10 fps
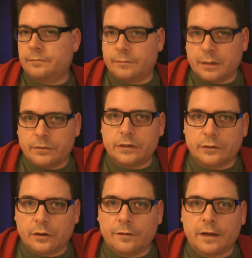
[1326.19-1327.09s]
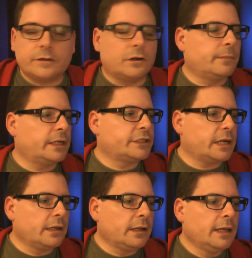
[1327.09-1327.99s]
maybe you know that, on my
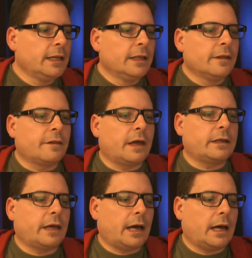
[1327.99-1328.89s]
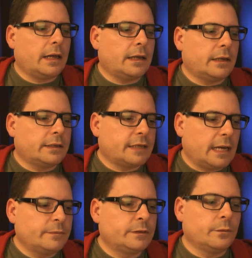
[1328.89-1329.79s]
channel that I at
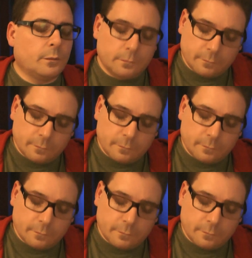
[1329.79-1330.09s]
times